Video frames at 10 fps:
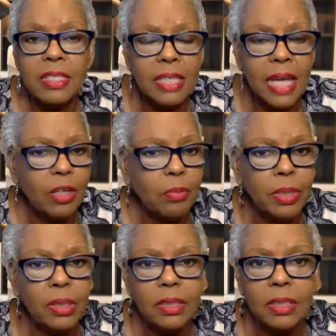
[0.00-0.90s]
the
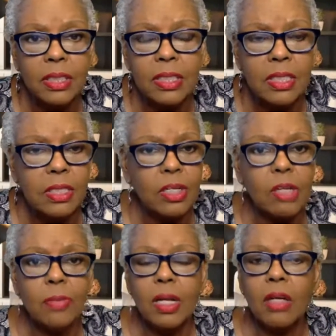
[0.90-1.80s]
accountability is
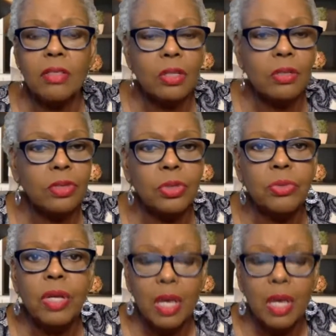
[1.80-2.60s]
concerned, but also to